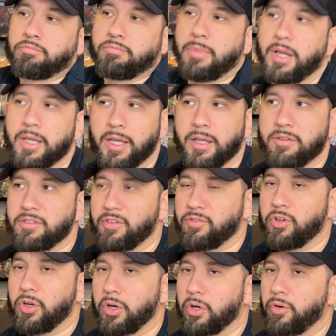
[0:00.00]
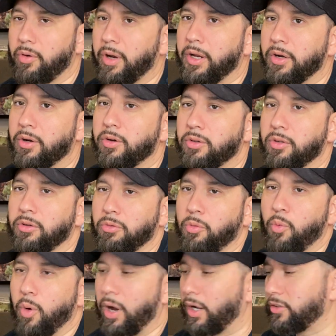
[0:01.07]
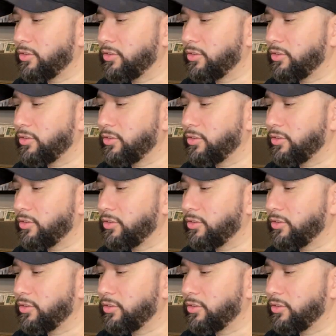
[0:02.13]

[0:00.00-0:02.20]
I guess if you're a grader, you want